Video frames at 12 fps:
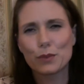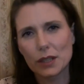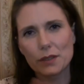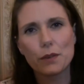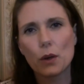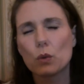
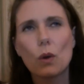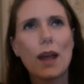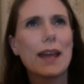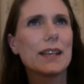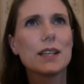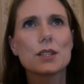really follow
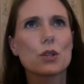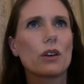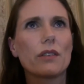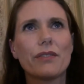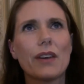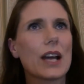any sort
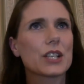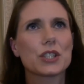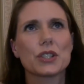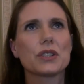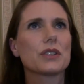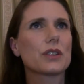of
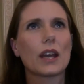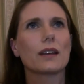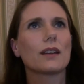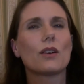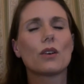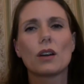fashion thing
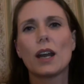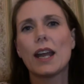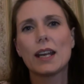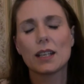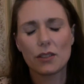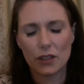or
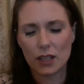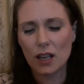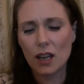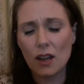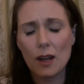anything.